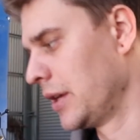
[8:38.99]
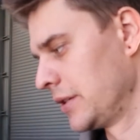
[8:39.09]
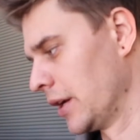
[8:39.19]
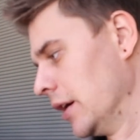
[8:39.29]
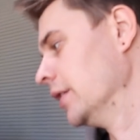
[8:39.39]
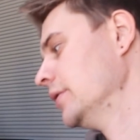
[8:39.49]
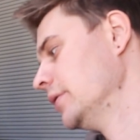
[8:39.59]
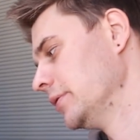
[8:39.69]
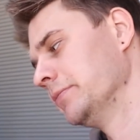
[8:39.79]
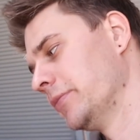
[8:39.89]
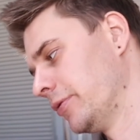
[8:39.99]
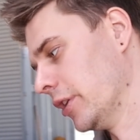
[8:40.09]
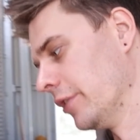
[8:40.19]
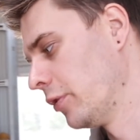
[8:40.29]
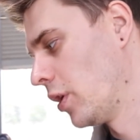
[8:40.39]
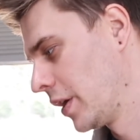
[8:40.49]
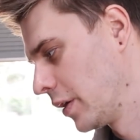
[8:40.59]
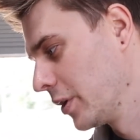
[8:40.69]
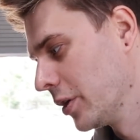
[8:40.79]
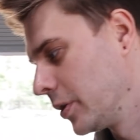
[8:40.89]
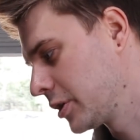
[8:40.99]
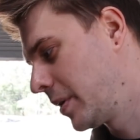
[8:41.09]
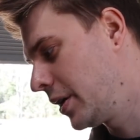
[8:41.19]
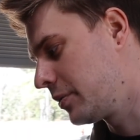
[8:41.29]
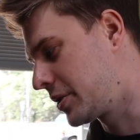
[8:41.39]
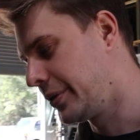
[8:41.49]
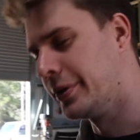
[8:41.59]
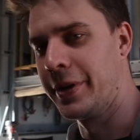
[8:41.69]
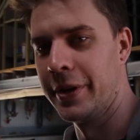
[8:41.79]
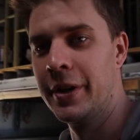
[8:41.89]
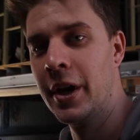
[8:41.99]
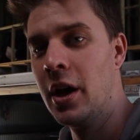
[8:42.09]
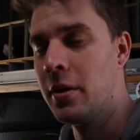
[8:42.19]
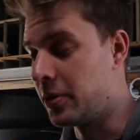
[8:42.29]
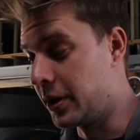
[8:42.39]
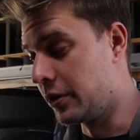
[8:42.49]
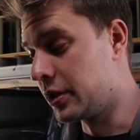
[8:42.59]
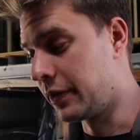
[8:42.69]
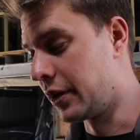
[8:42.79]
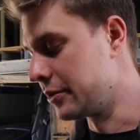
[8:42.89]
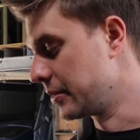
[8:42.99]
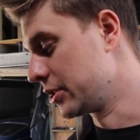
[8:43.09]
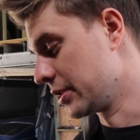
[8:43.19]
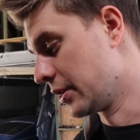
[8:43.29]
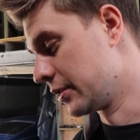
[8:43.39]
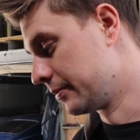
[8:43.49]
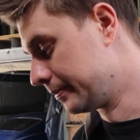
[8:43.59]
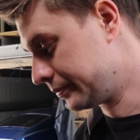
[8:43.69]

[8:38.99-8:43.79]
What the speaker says: So for 400 wheel horsepower, we're still looking pretty good as far as the budget goes.